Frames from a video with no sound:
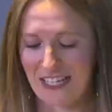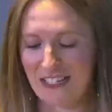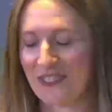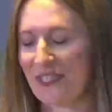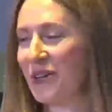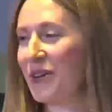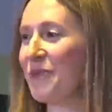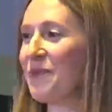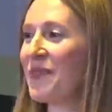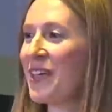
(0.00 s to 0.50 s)

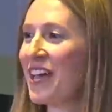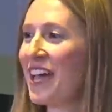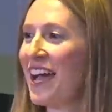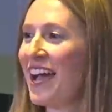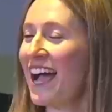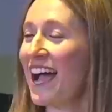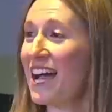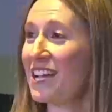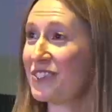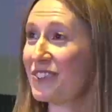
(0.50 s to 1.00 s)
So
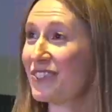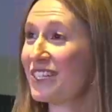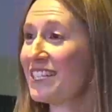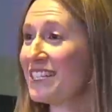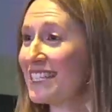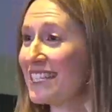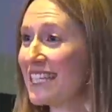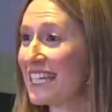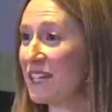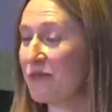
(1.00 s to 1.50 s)
as you can
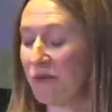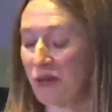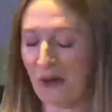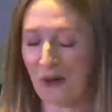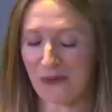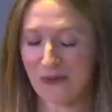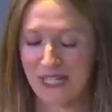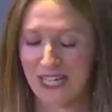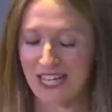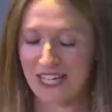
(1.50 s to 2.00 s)
see, we're
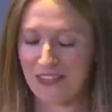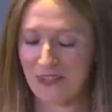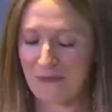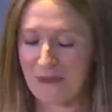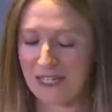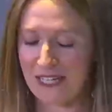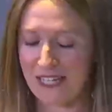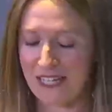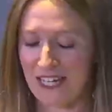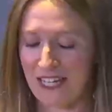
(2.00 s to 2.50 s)
only at the
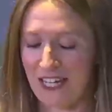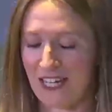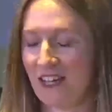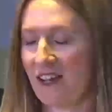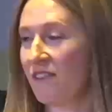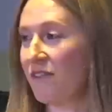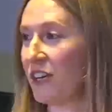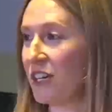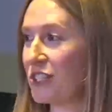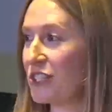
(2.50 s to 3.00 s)
beginning
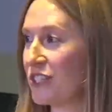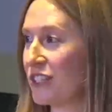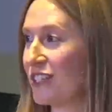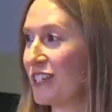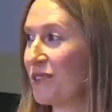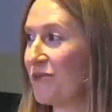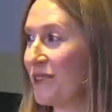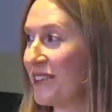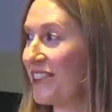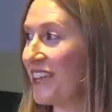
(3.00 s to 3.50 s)
of our
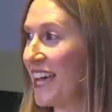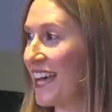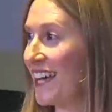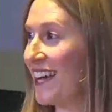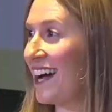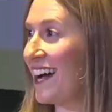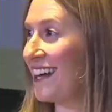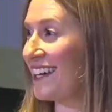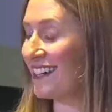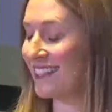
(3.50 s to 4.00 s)
journey with
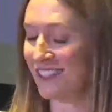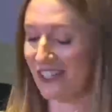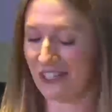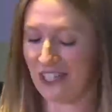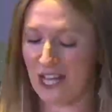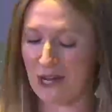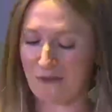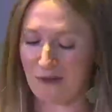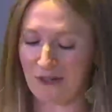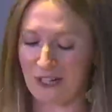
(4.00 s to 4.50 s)
AI and
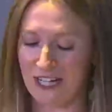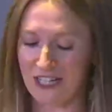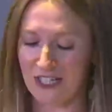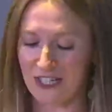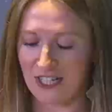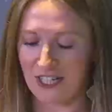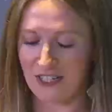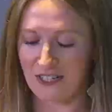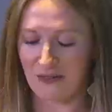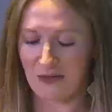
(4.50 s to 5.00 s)

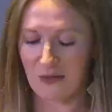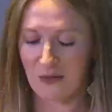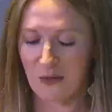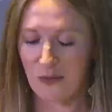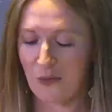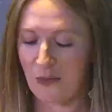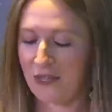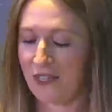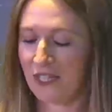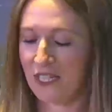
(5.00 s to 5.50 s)
collaboration.
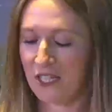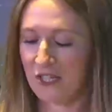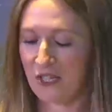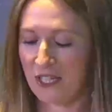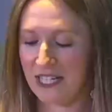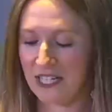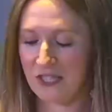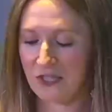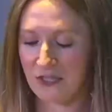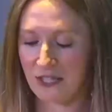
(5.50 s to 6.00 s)
With the
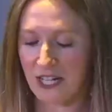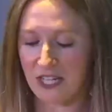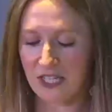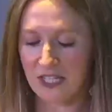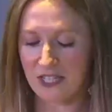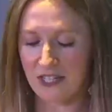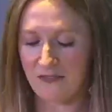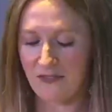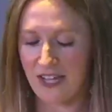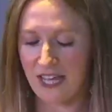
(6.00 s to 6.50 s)

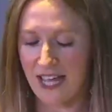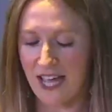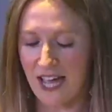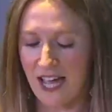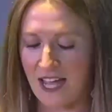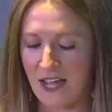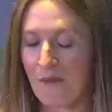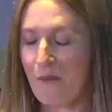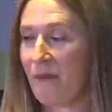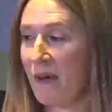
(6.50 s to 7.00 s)
introduction of
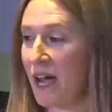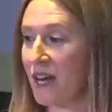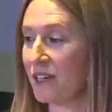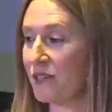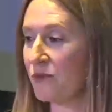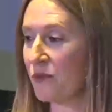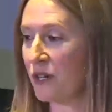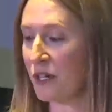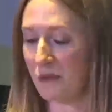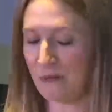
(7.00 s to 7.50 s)
AI,
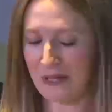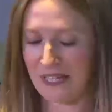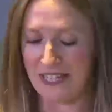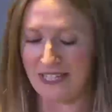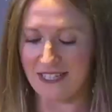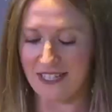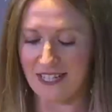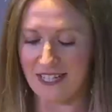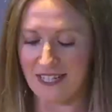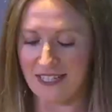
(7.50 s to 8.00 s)
modern
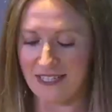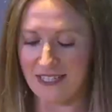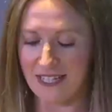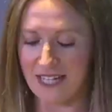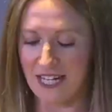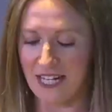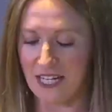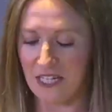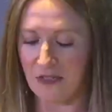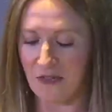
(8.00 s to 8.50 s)
workplaces
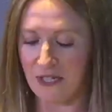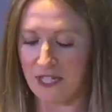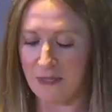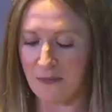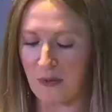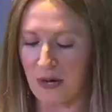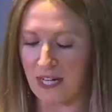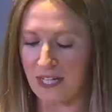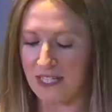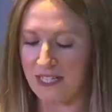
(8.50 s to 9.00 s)
can increase
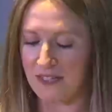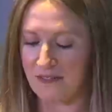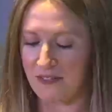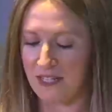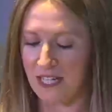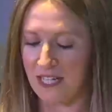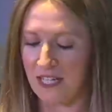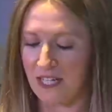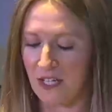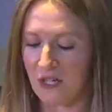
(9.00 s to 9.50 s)

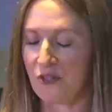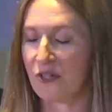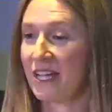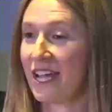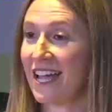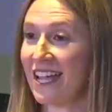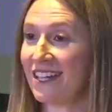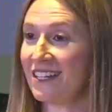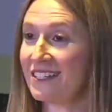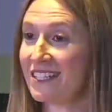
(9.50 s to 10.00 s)
productivity,
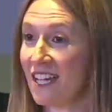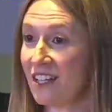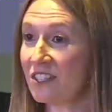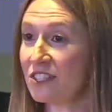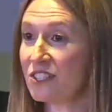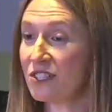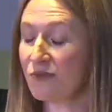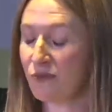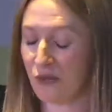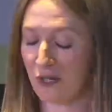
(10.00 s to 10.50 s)
create
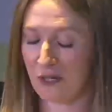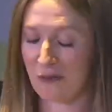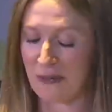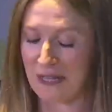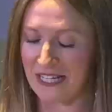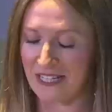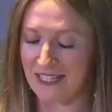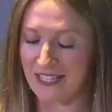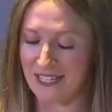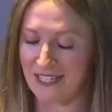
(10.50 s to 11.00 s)
intelligent
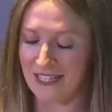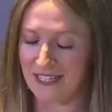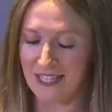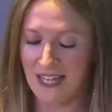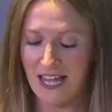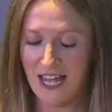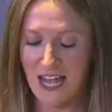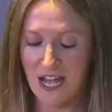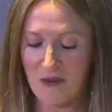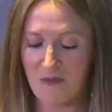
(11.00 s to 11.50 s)
workplaces,
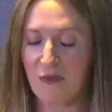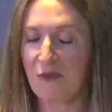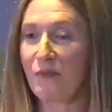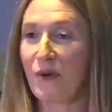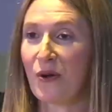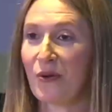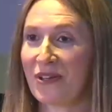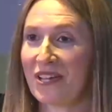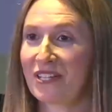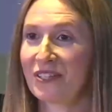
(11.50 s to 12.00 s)
and
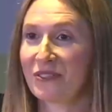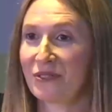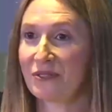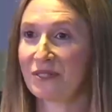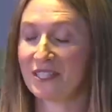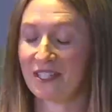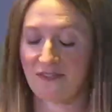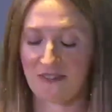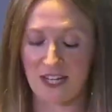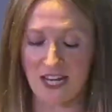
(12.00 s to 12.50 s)
promote
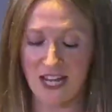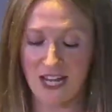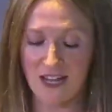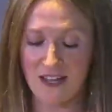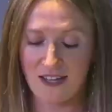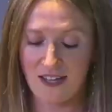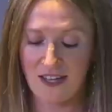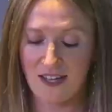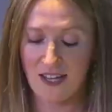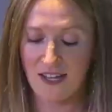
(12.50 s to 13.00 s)
inclusivity.
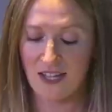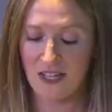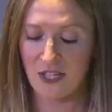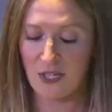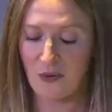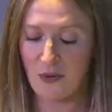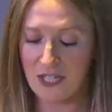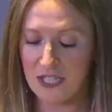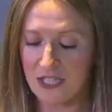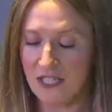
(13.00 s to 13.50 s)
The
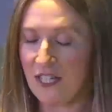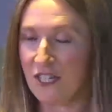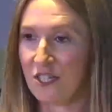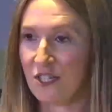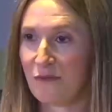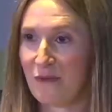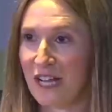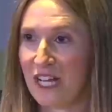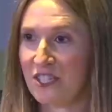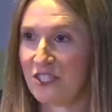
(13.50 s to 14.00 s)
question on
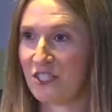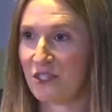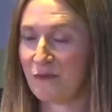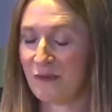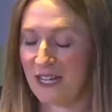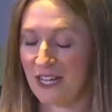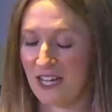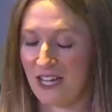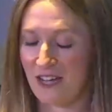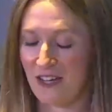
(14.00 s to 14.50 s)
your mind should
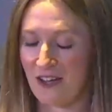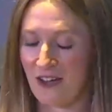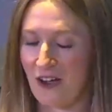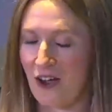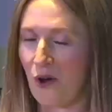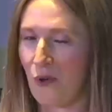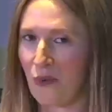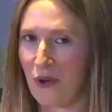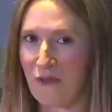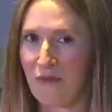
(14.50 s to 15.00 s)
be,
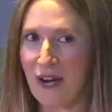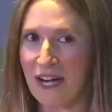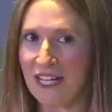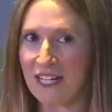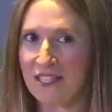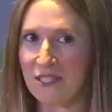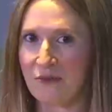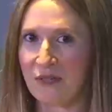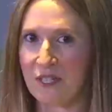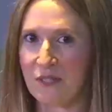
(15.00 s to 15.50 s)
are we ready
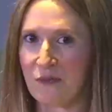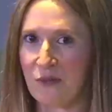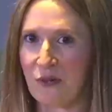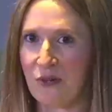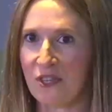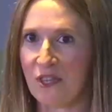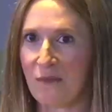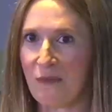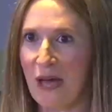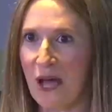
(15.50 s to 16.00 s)
to
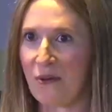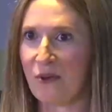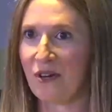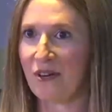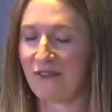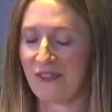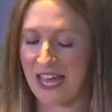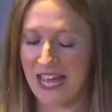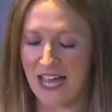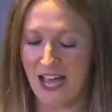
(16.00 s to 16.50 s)
explore the power
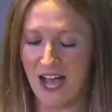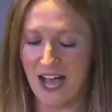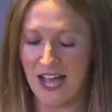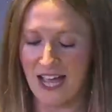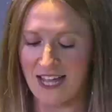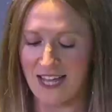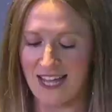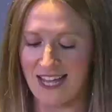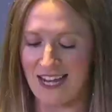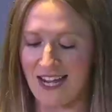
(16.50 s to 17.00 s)
of
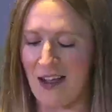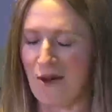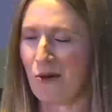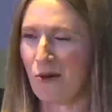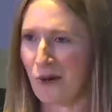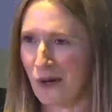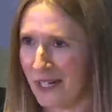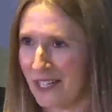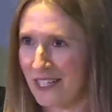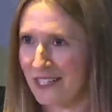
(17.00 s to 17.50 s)
AI in our
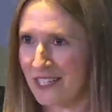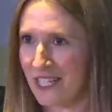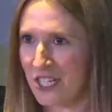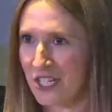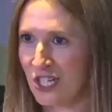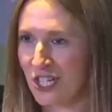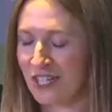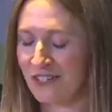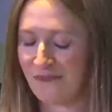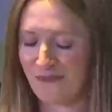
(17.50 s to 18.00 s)

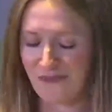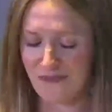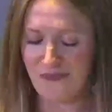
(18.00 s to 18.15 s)
organization?